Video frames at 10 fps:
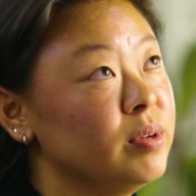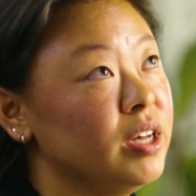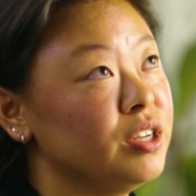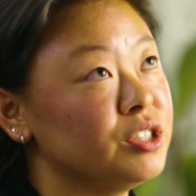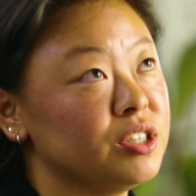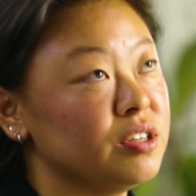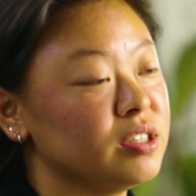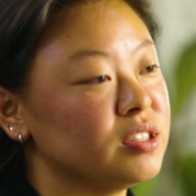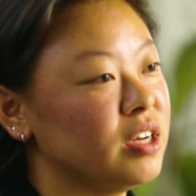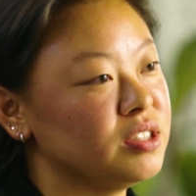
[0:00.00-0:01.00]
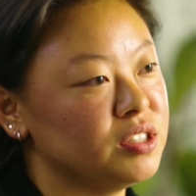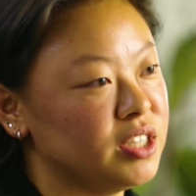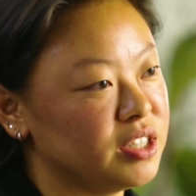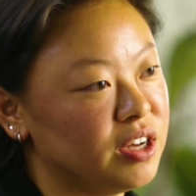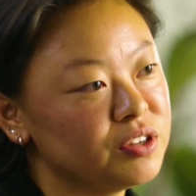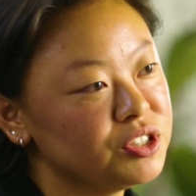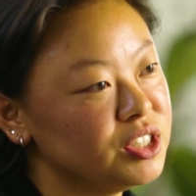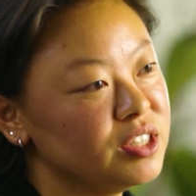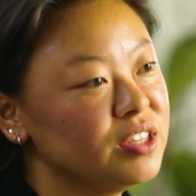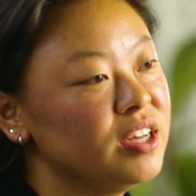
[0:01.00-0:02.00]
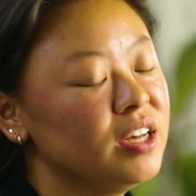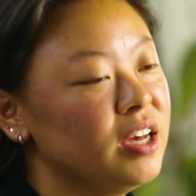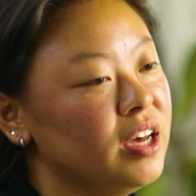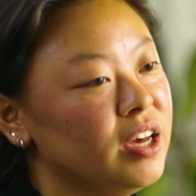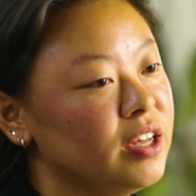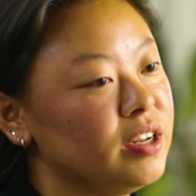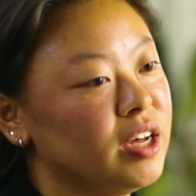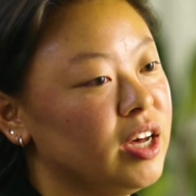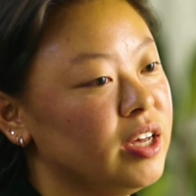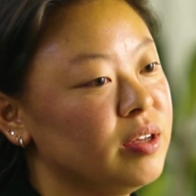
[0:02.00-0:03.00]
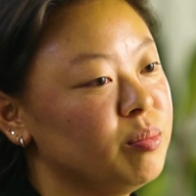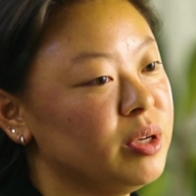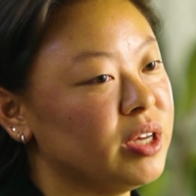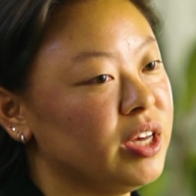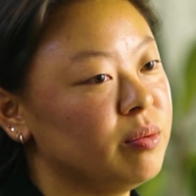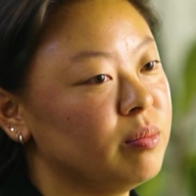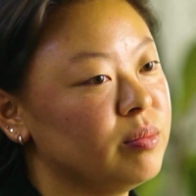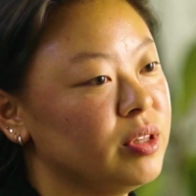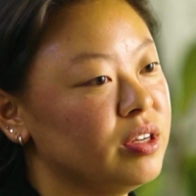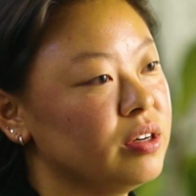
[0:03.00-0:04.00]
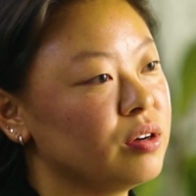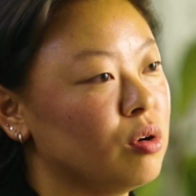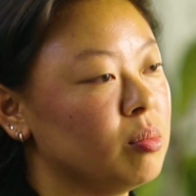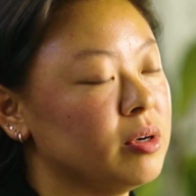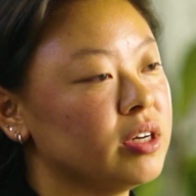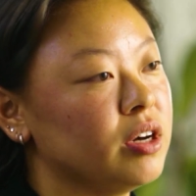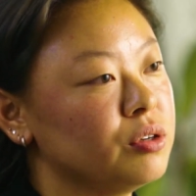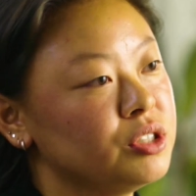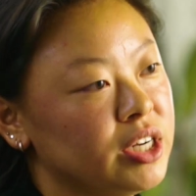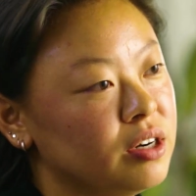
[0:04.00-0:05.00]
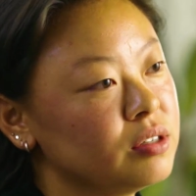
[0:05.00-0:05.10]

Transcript: Engineering, Science and Technology, and I became the corporate co-chair.